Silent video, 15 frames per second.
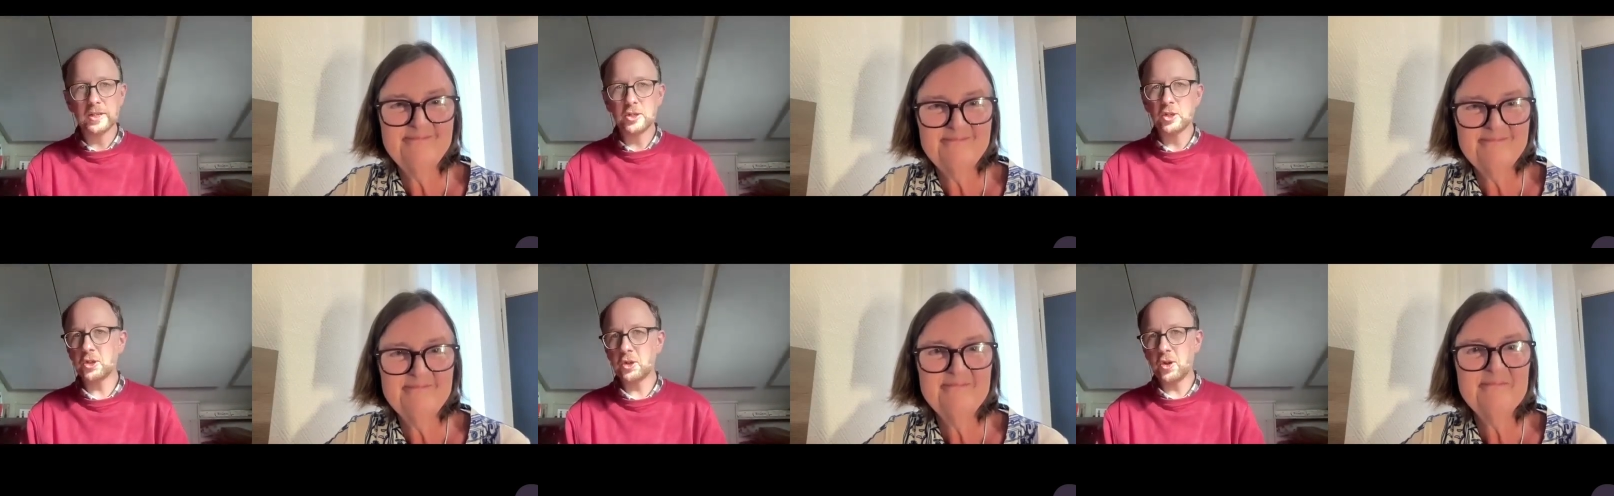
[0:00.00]

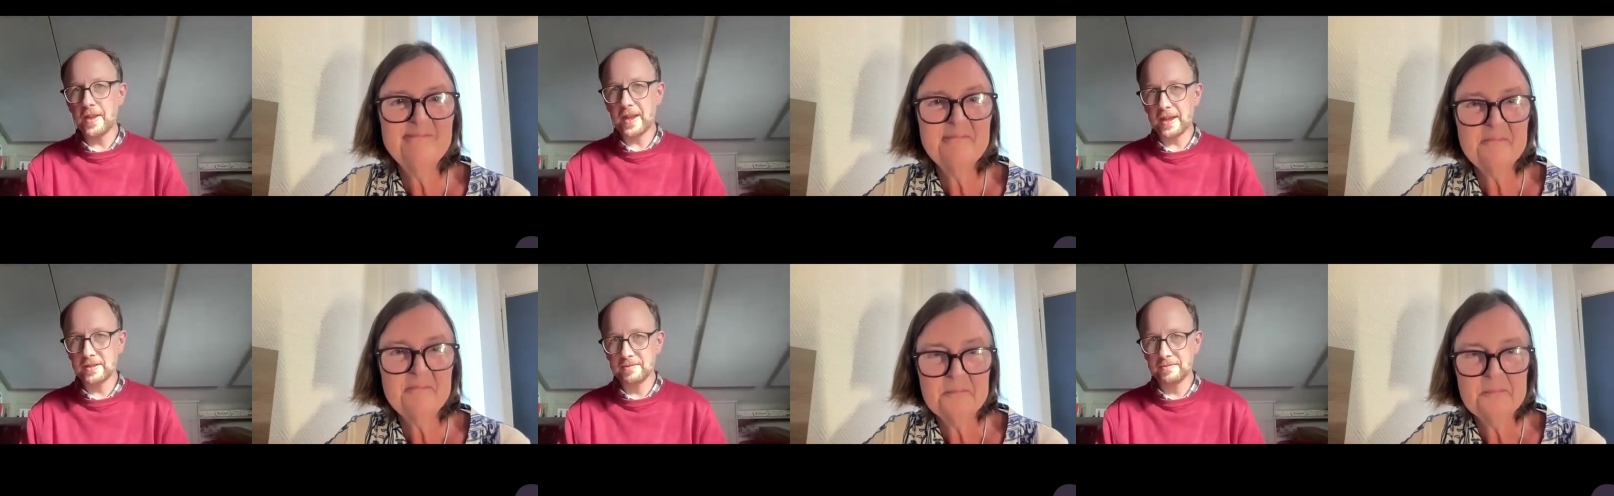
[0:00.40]
Speaker 1: and just
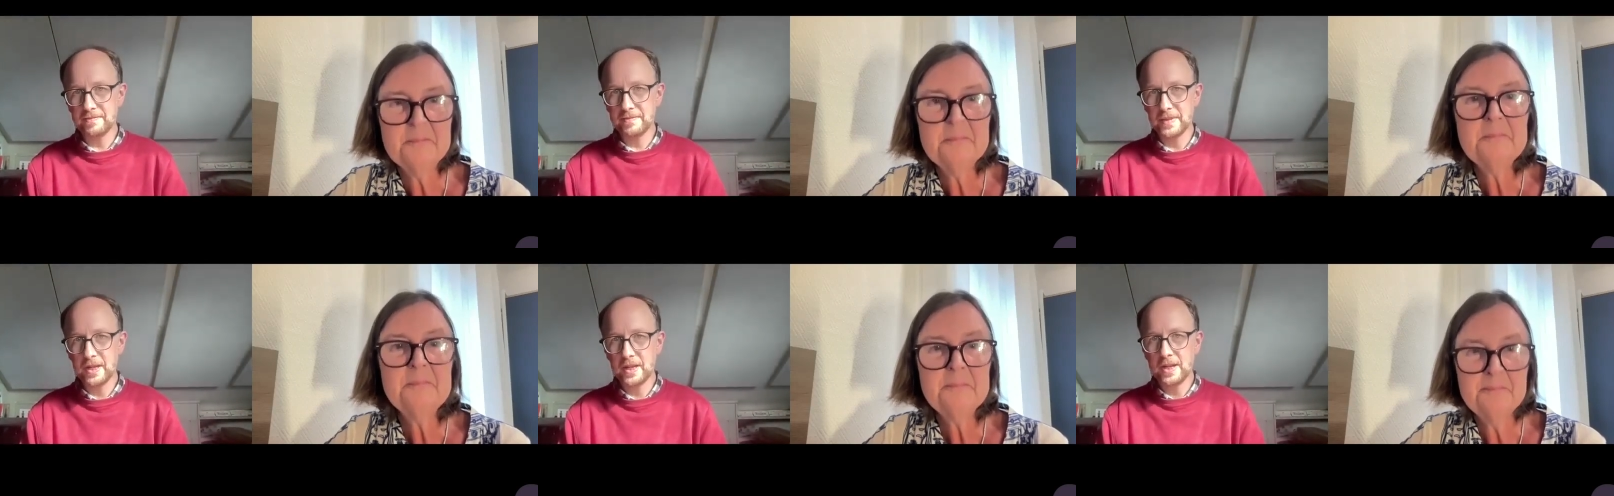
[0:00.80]
try that
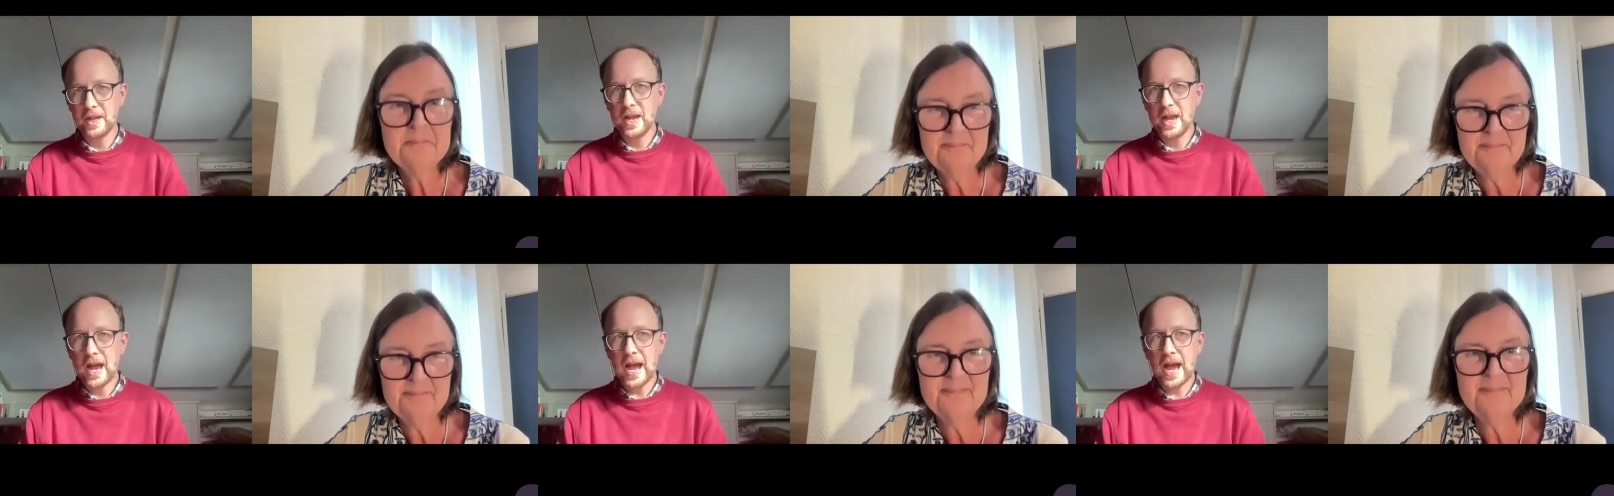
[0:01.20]

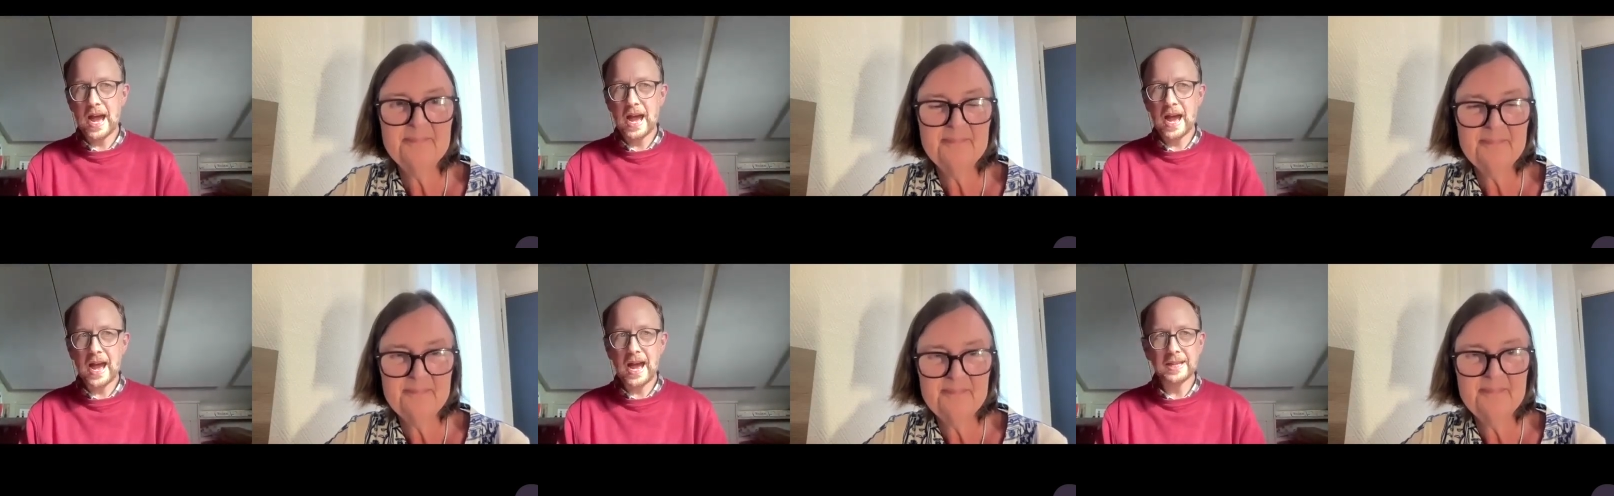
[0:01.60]

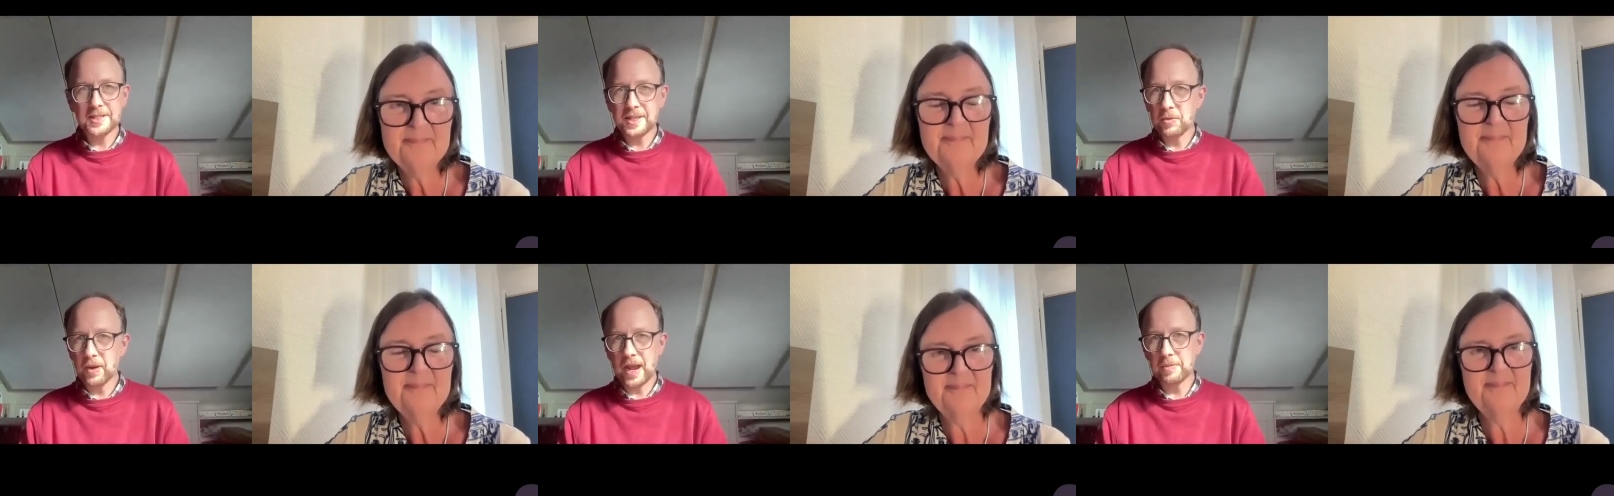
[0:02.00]
and
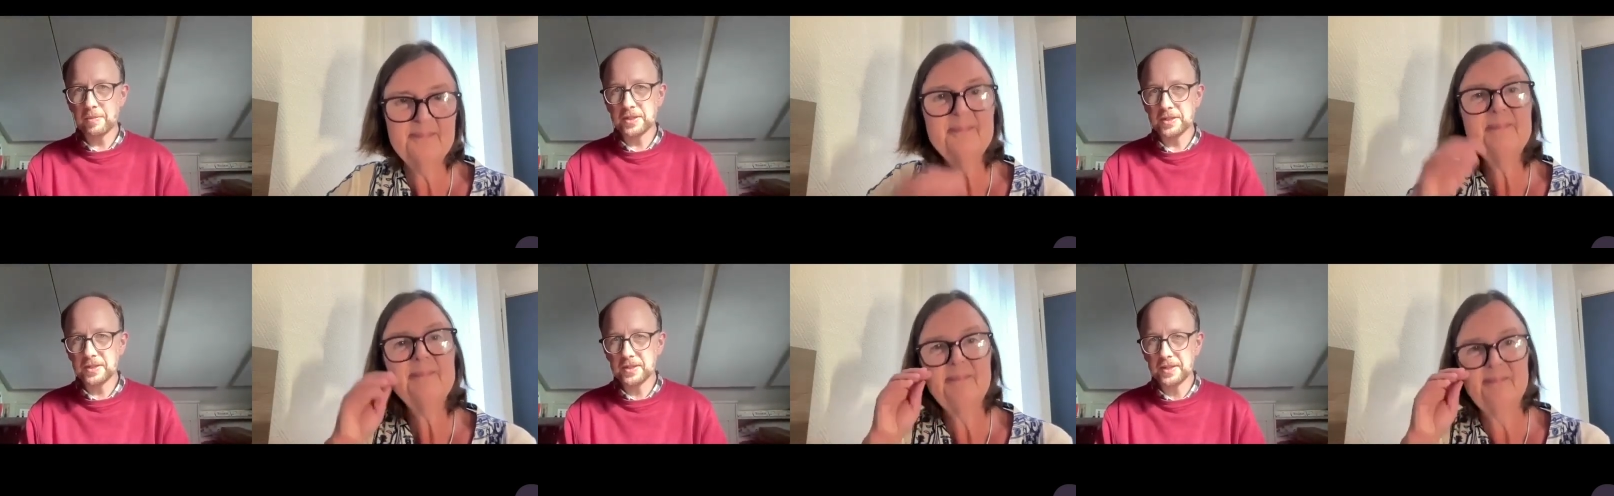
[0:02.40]
see what
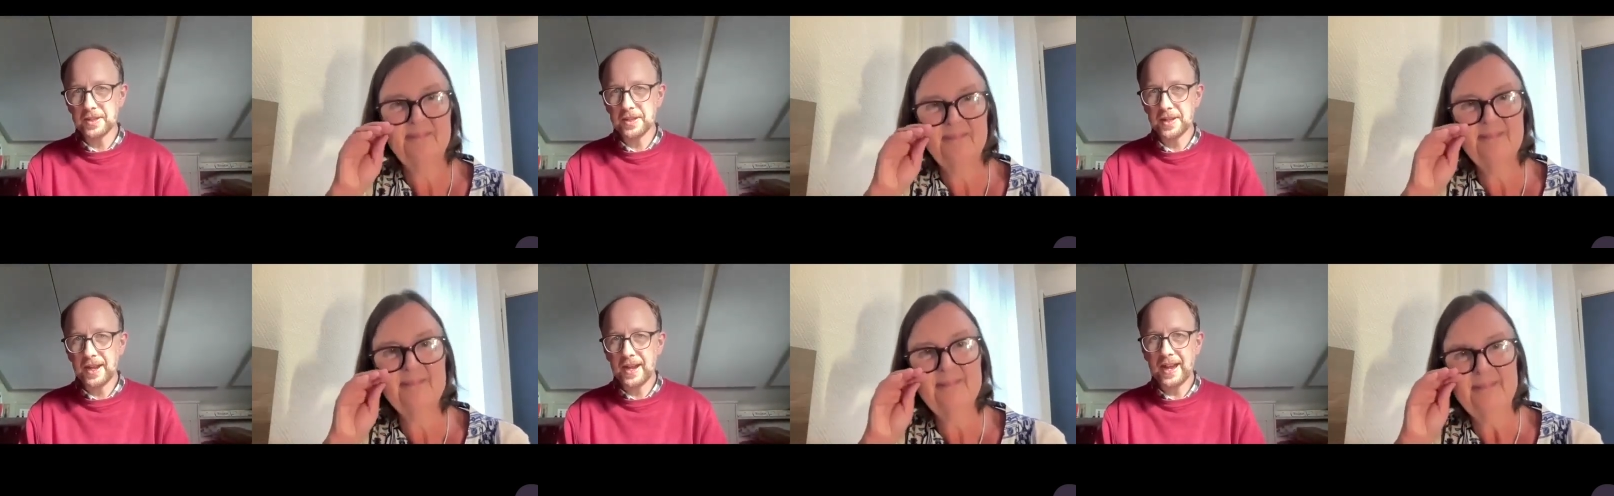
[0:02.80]
happens.
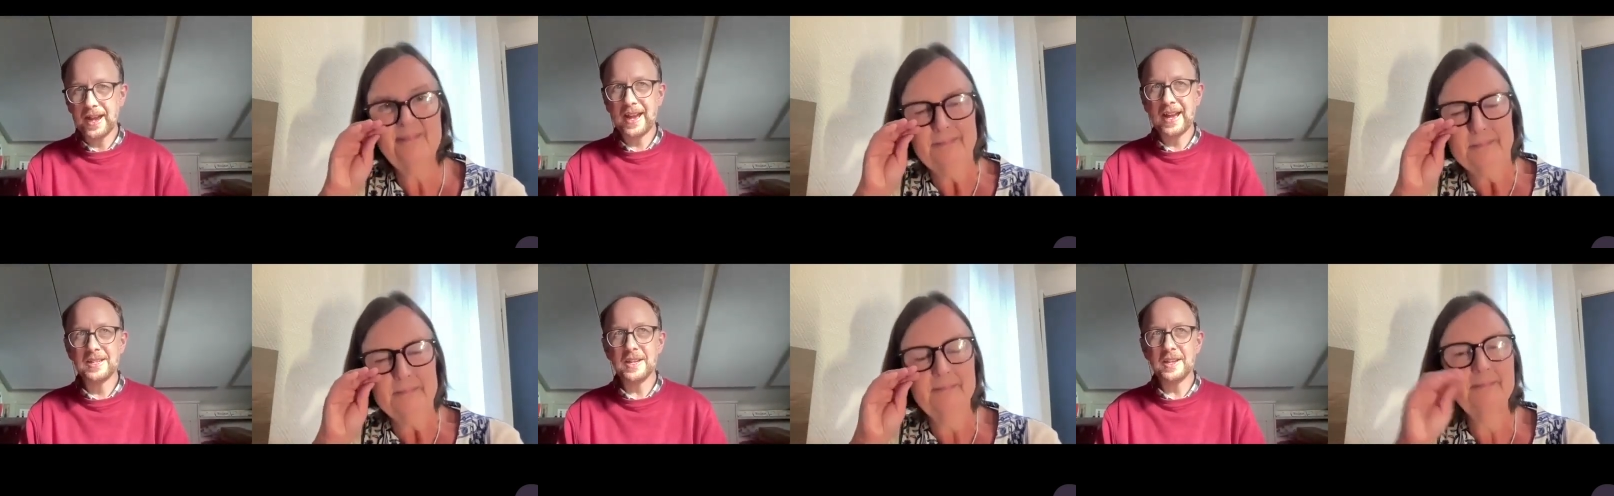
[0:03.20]

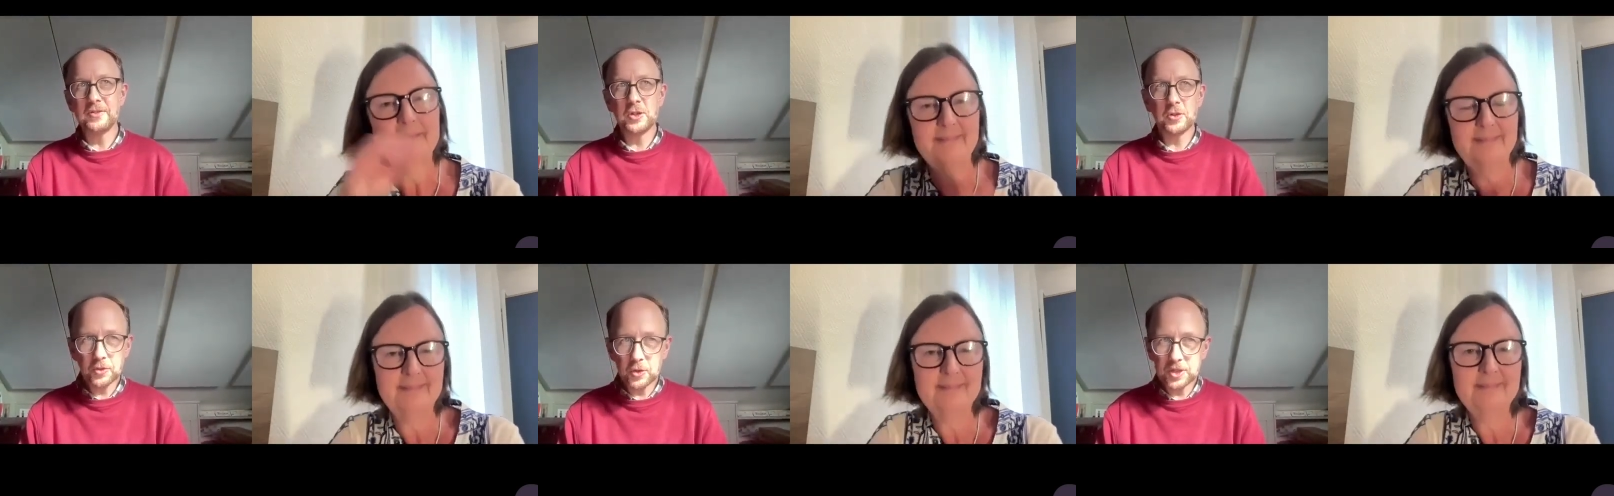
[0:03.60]
And
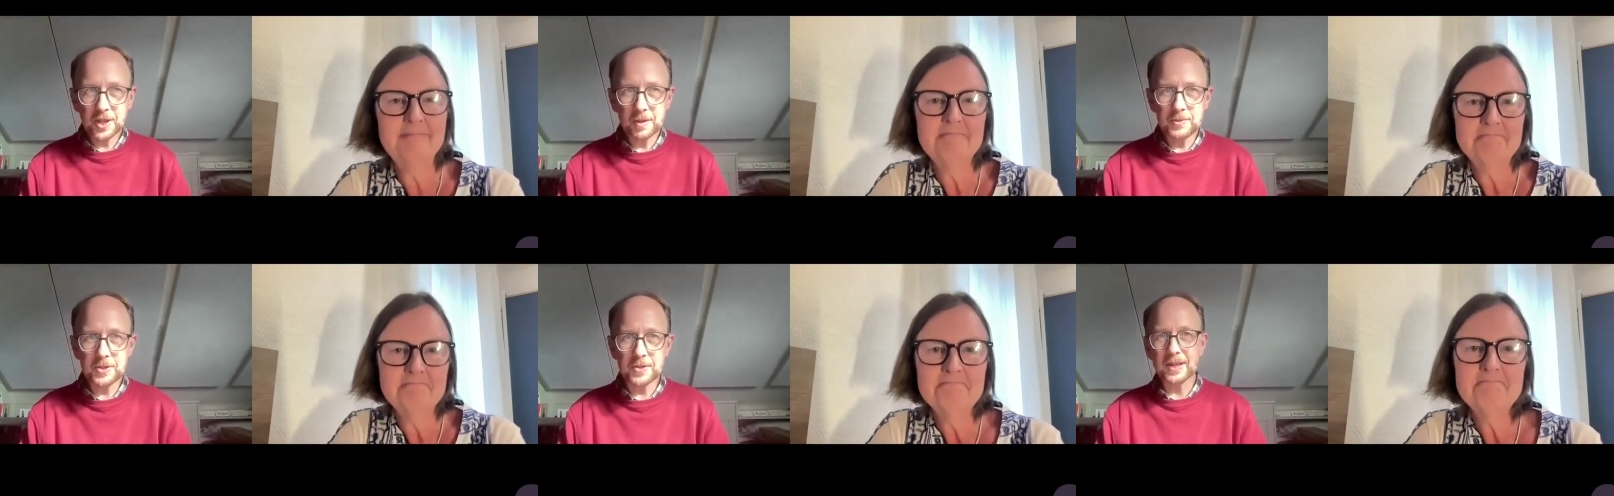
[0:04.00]
if it's your
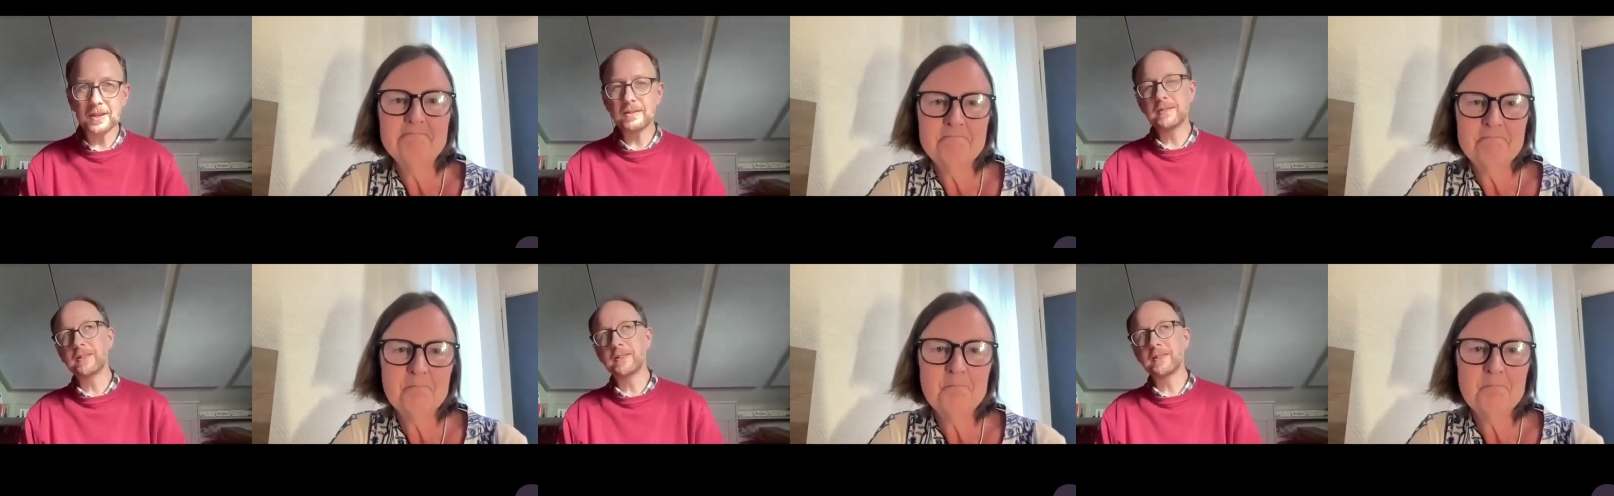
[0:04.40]
first time doing it,